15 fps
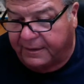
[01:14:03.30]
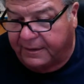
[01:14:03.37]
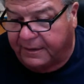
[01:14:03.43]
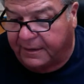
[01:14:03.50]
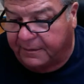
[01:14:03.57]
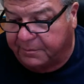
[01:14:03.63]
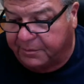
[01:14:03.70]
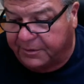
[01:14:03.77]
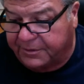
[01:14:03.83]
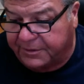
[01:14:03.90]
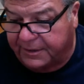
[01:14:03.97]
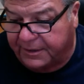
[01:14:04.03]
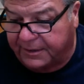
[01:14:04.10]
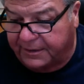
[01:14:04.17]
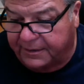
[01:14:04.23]
I
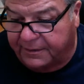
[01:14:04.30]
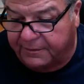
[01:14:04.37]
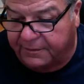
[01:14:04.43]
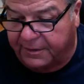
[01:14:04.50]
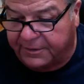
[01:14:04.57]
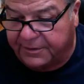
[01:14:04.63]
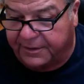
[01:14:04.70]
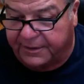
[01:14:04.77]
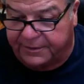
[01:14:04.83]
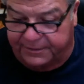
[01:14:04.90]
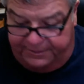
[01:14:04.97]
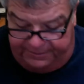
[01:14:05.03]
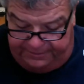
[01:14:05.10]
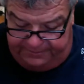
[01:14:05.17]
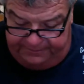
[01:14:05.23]
appreciate it.
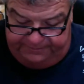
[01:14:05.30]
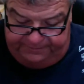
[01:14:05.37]
Congratulations.